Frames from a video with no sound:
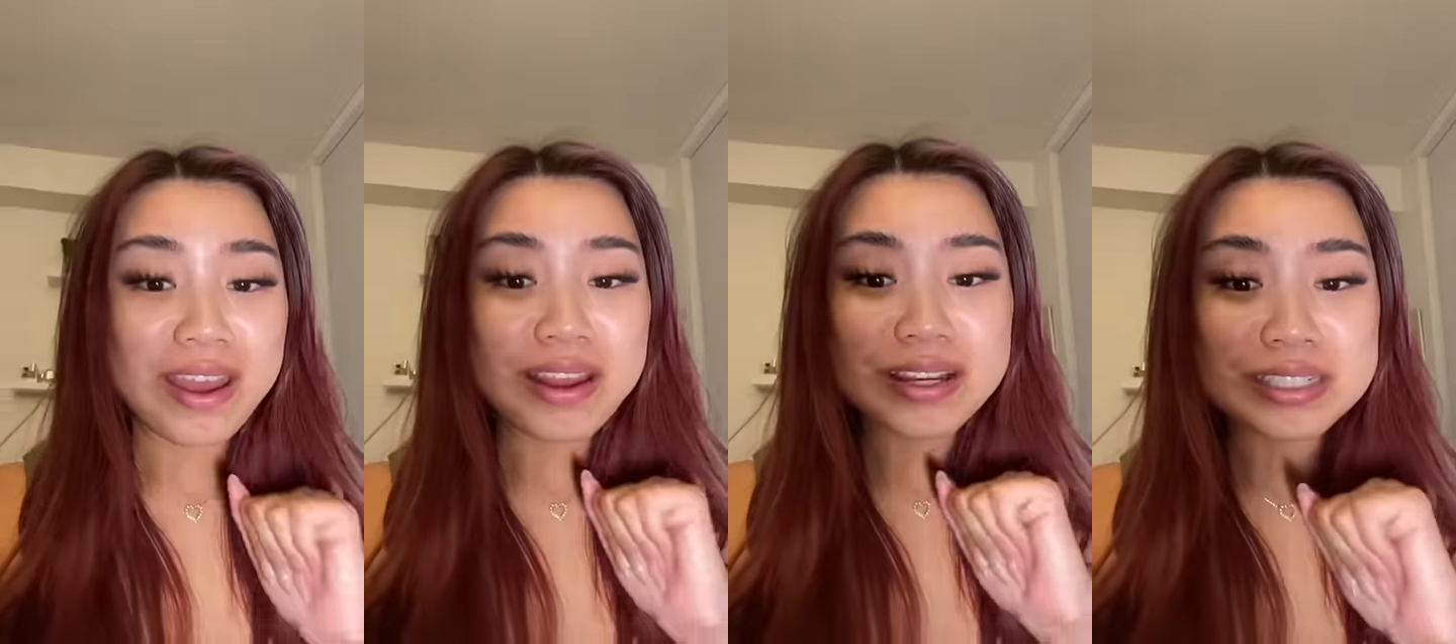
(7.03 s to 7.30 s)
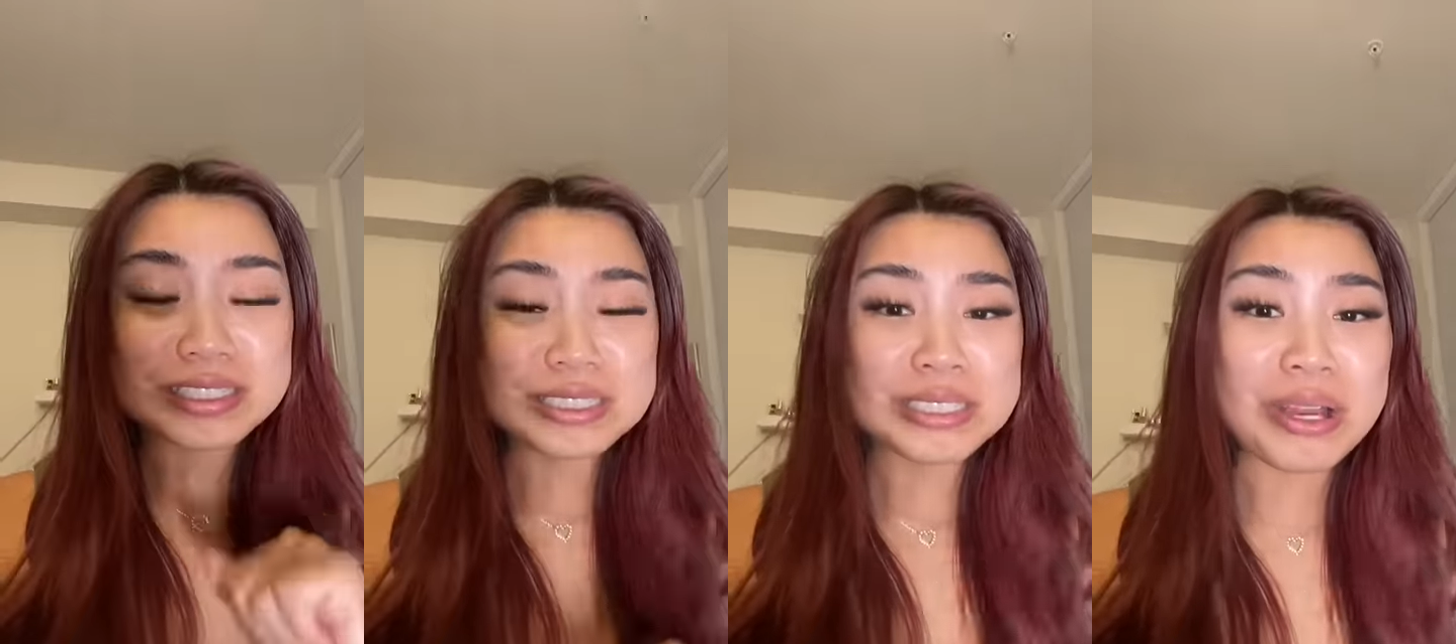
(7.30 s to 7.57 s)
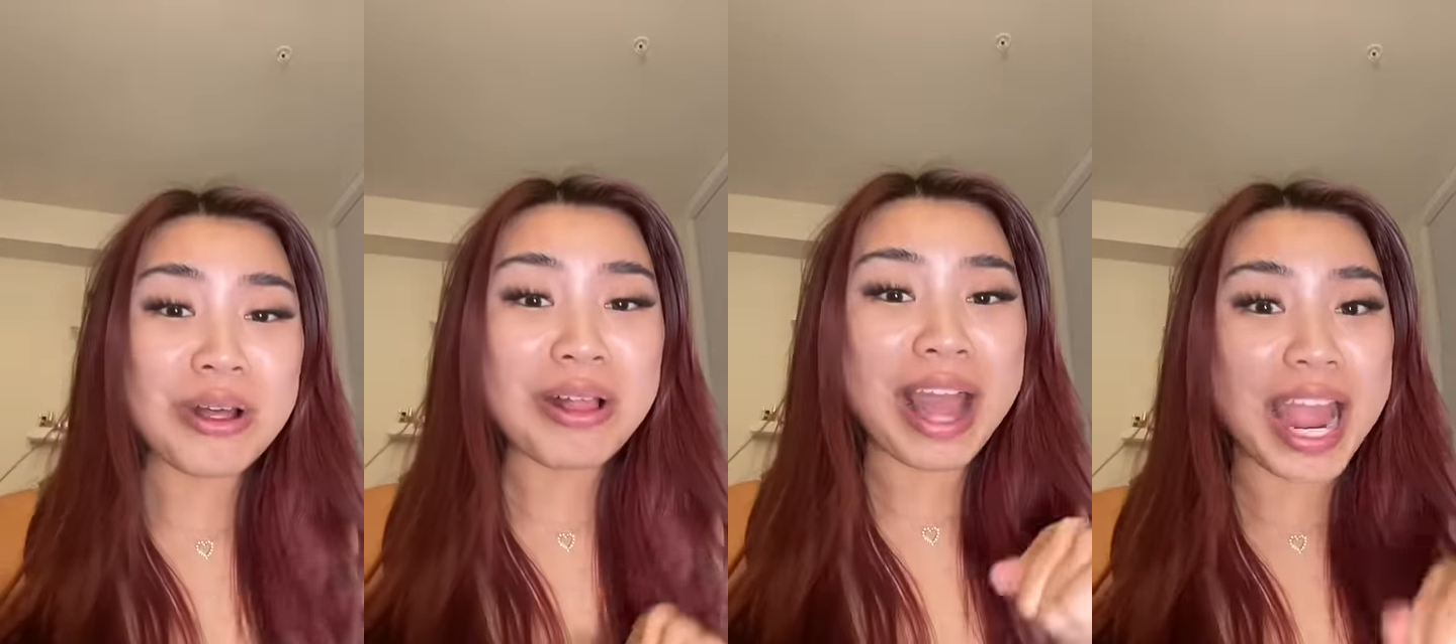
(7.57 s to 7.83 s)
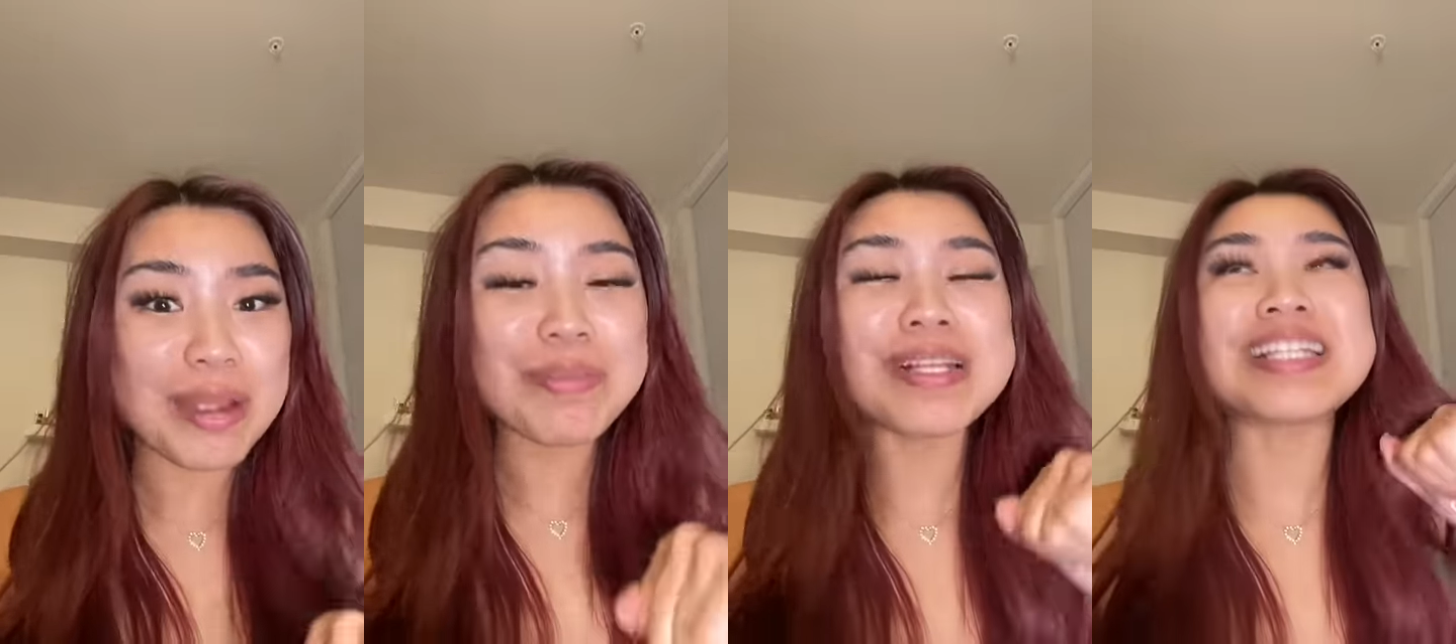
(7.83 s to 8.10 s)
Y'all,
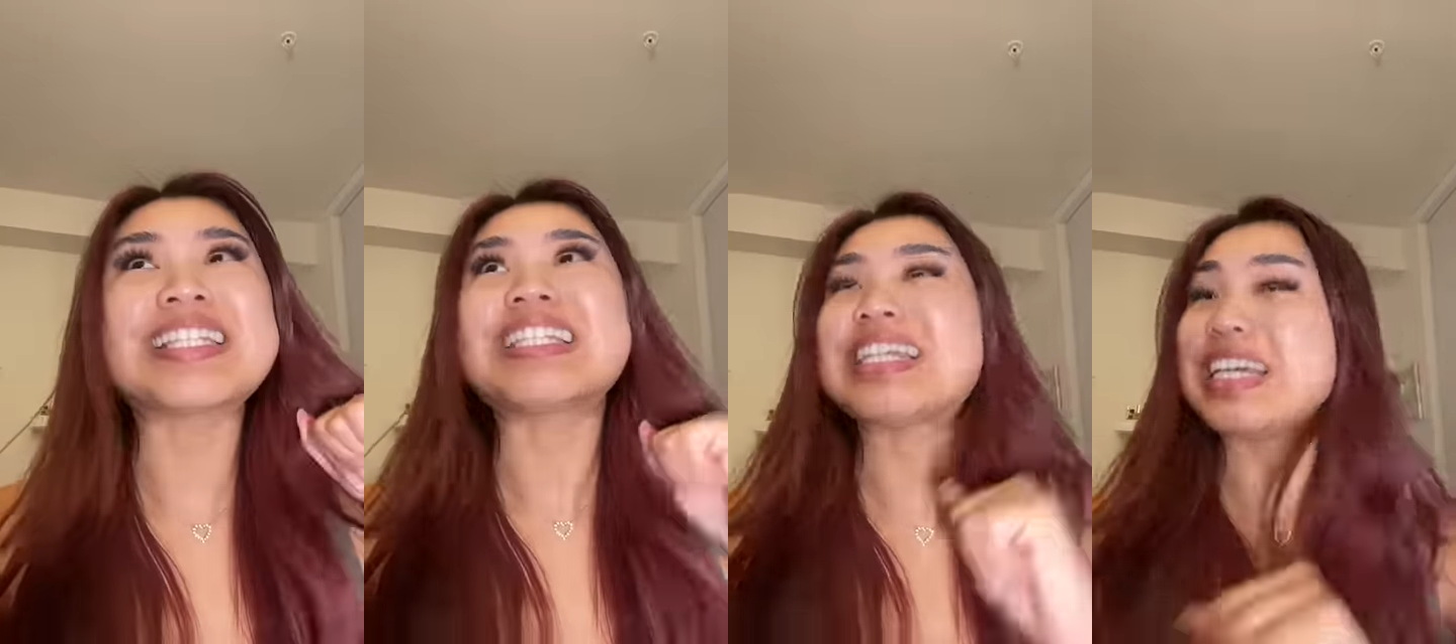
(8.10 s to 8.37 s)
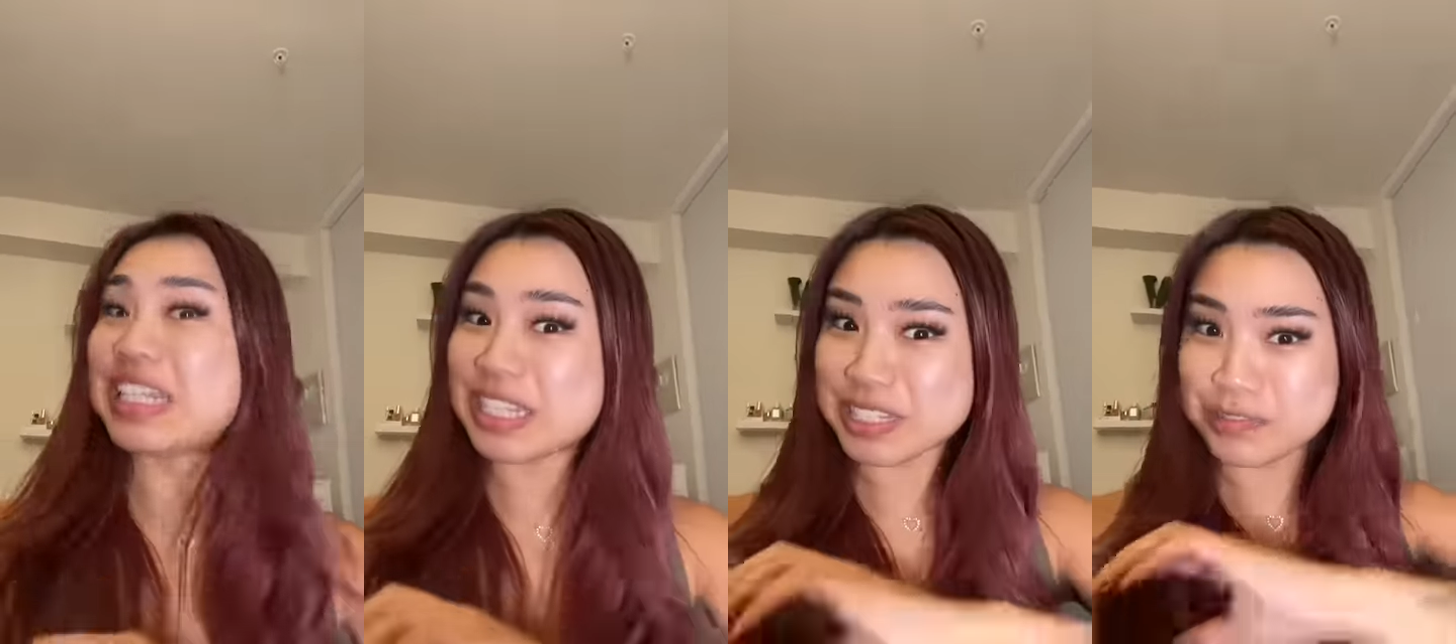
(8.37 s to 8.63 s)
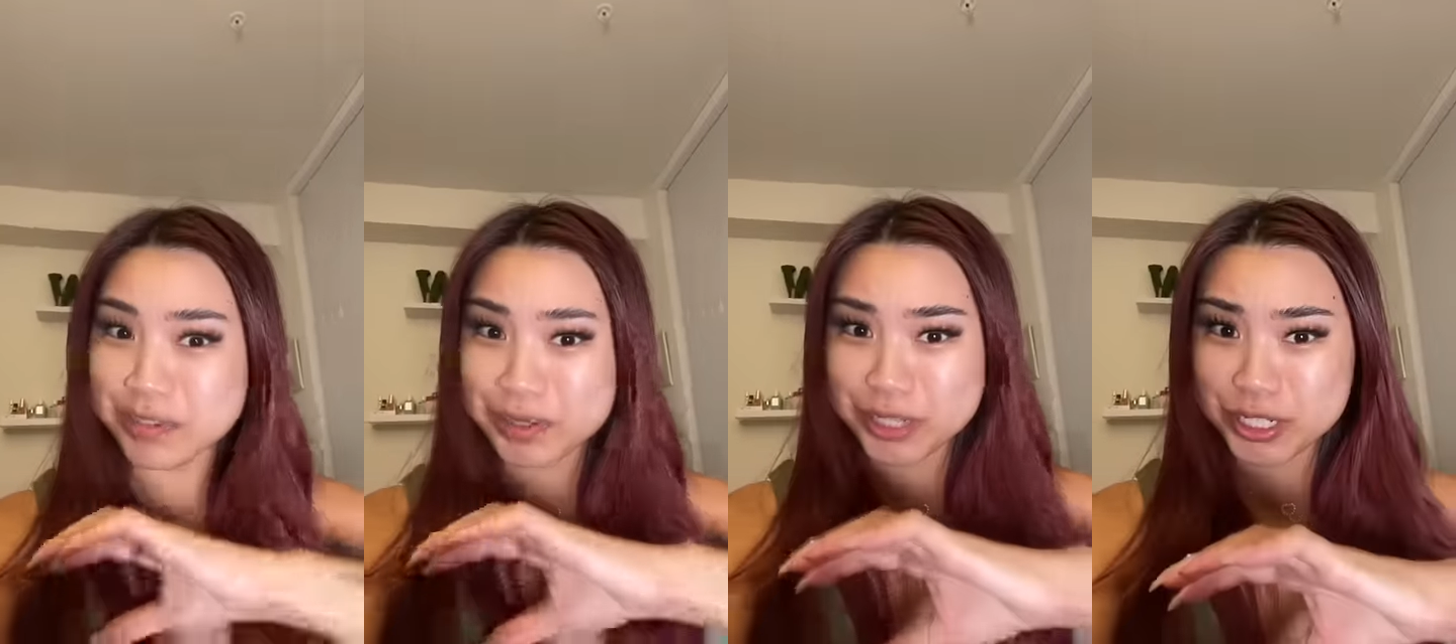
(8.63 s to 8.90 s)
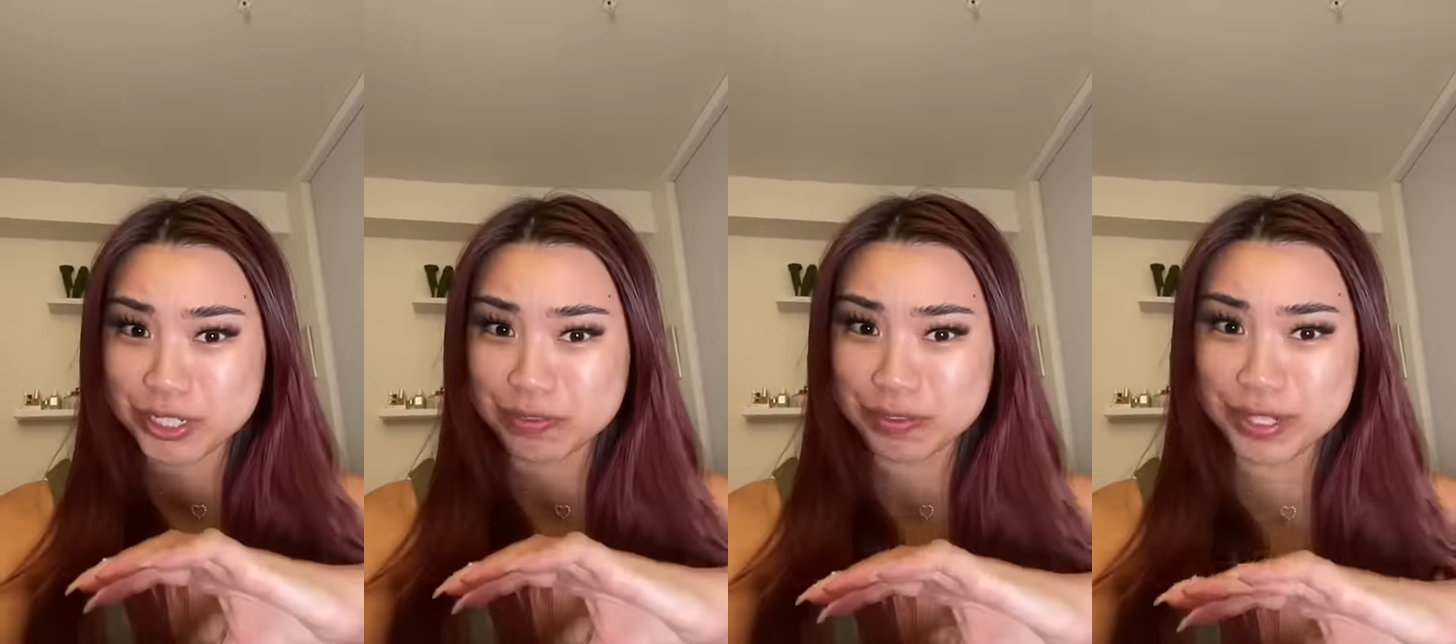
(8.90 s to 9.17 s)
I've been seeing these
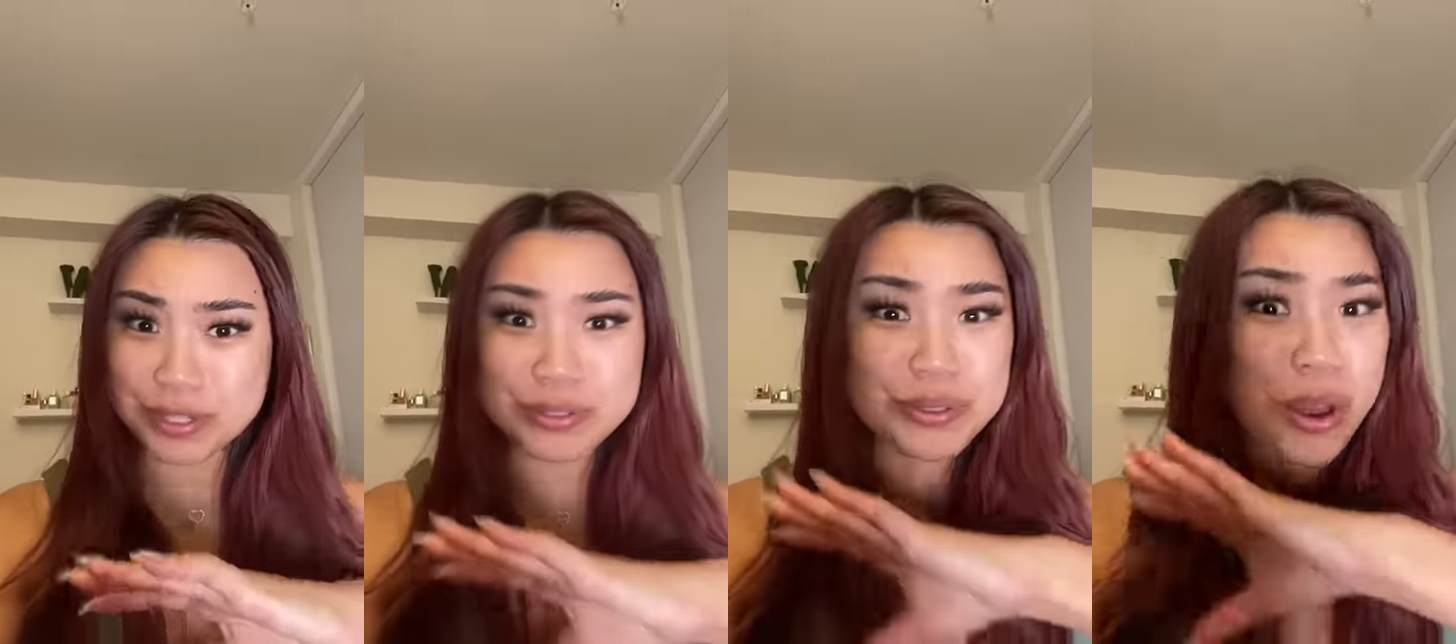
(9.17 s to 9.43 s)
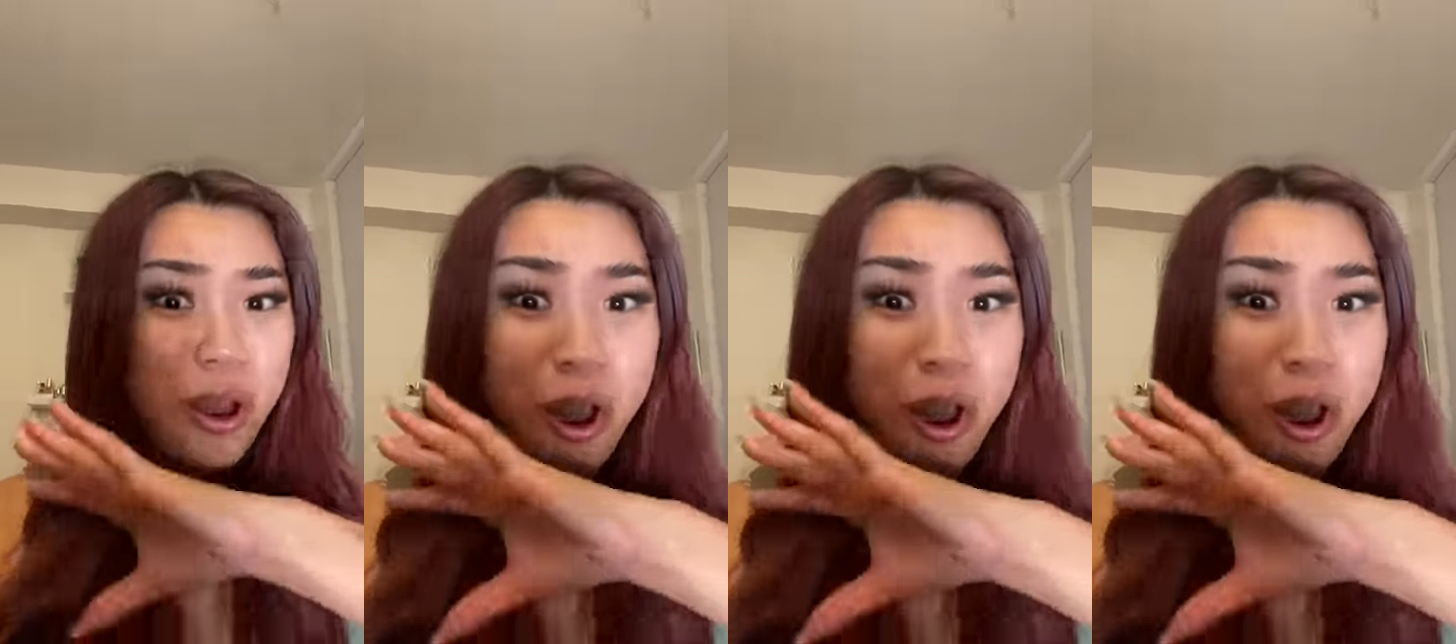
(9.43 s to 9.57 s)
foundation videos